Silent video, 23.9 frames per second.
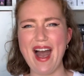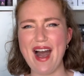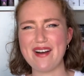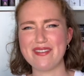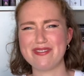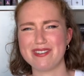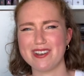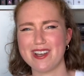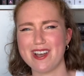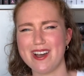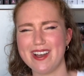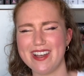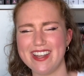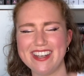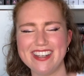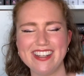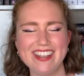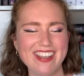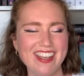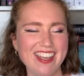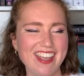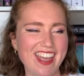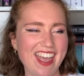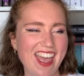i've forgotten
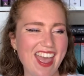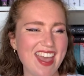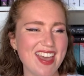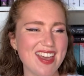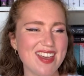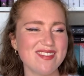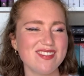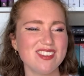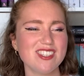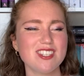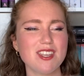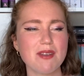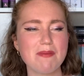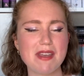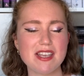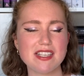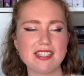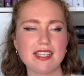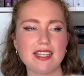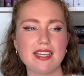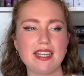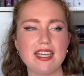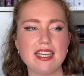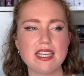um, so
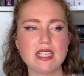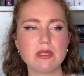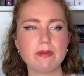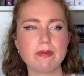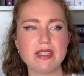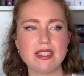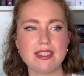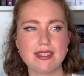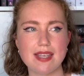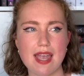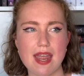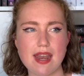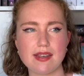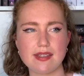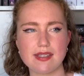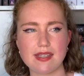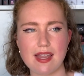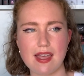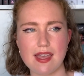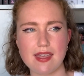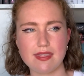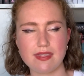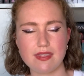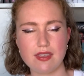basically he's been sent
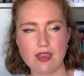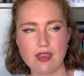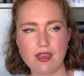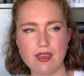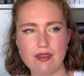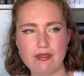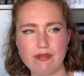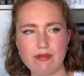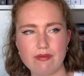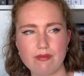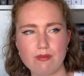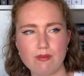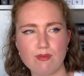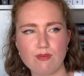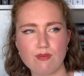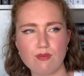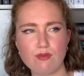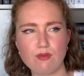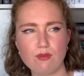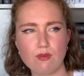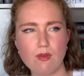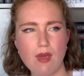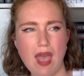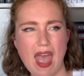like the
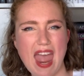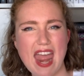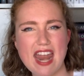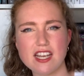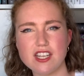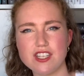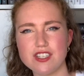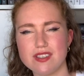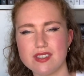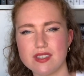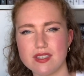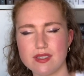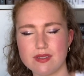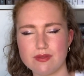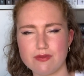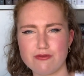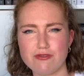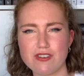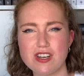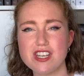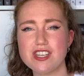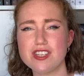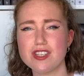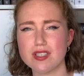edges
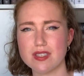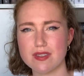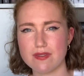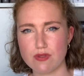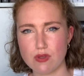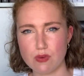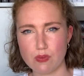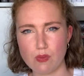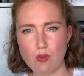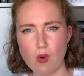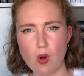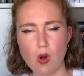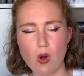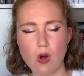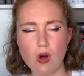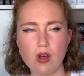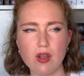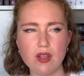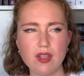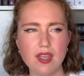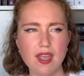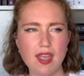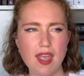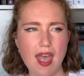fringes of the war
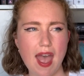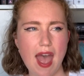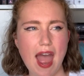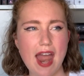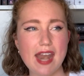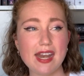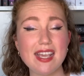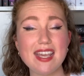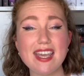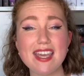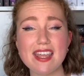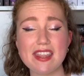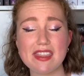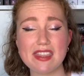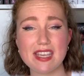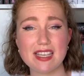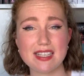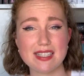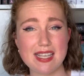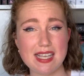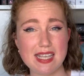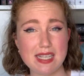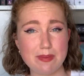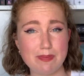and he
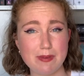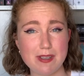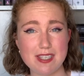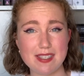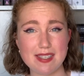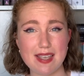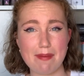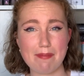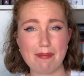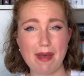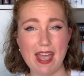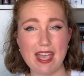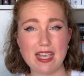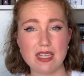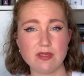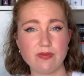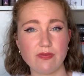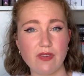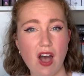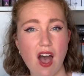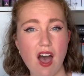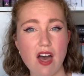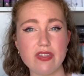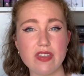thinks he's been sent by his
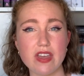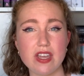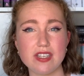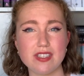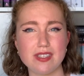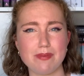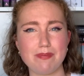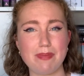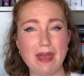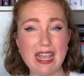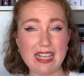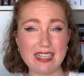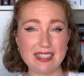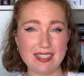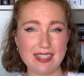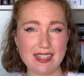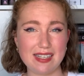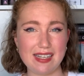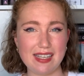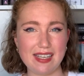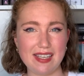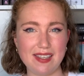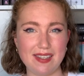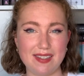father to
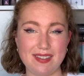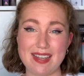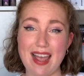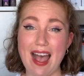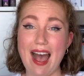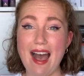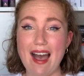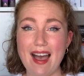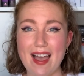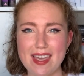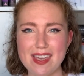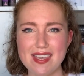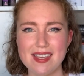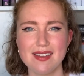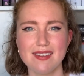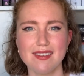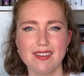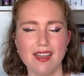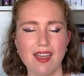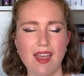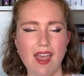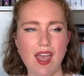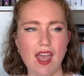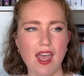basically die
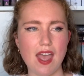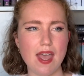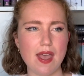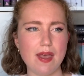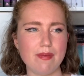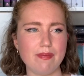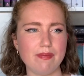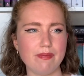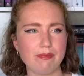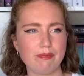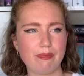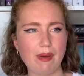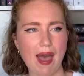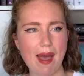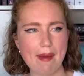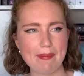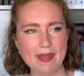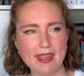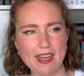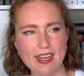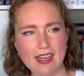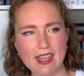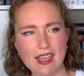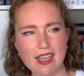um, but i
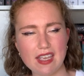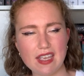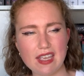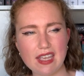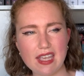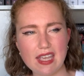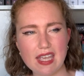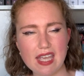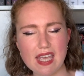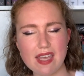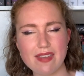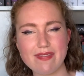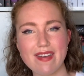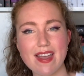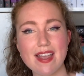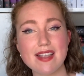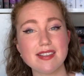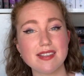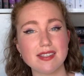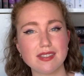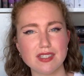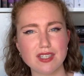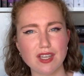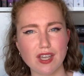mean
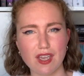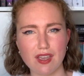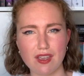events